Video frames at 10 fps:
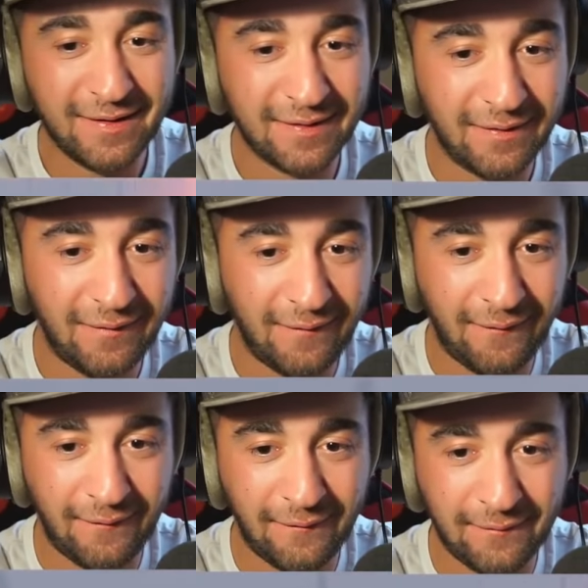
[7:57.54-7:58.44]

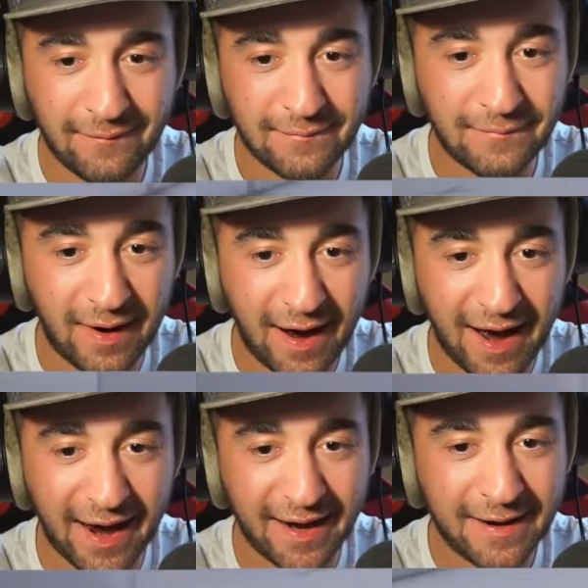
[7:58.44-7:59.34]
Oh
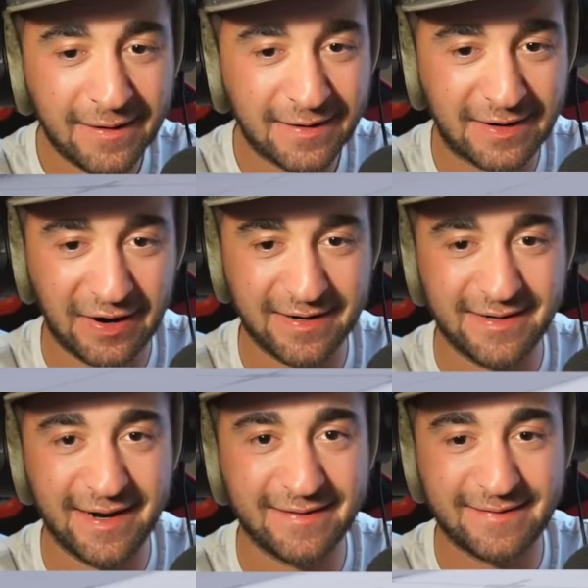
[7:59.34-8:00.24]
my
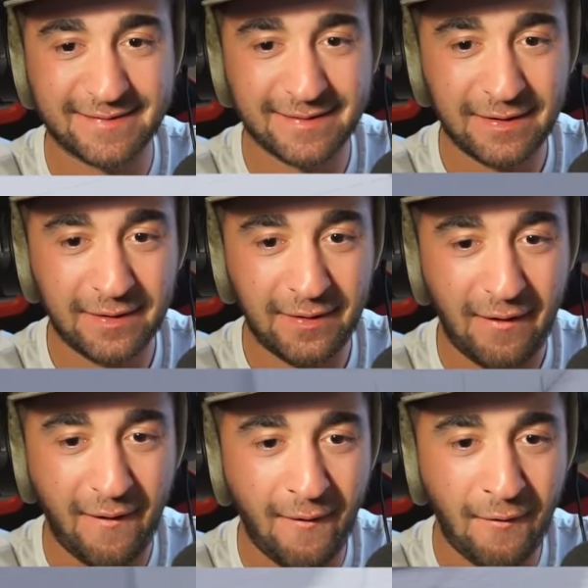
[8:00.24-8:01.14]
goodness.
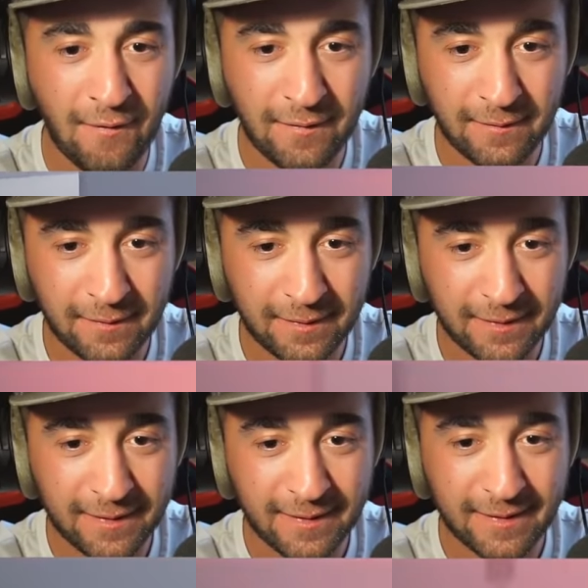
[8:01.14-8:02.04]
Oh. Where did he oh. go?
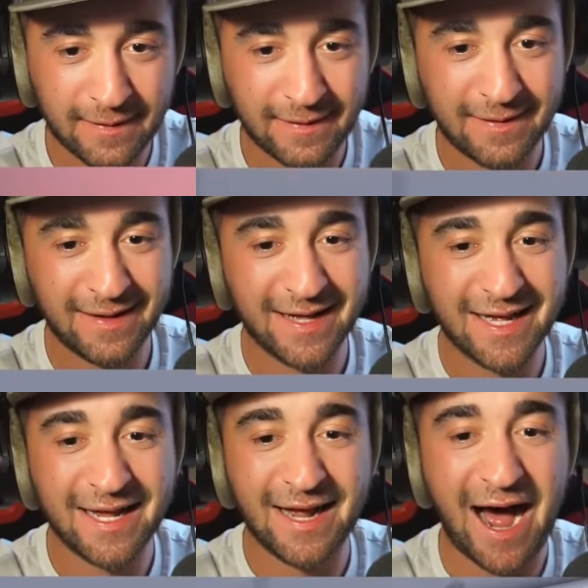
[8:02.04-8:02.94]

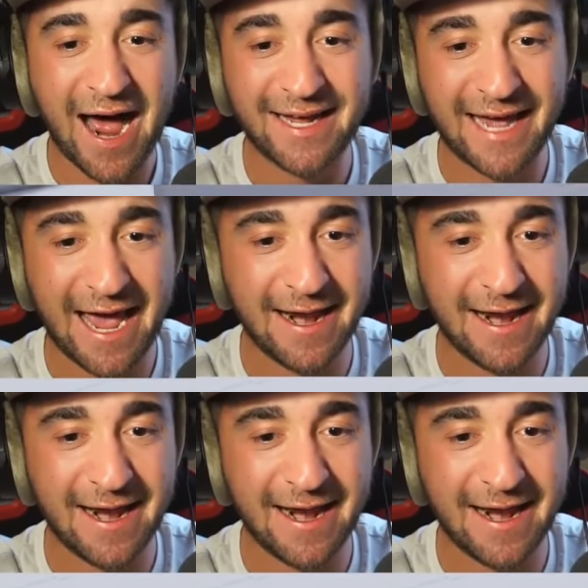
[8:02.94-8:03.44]
I can't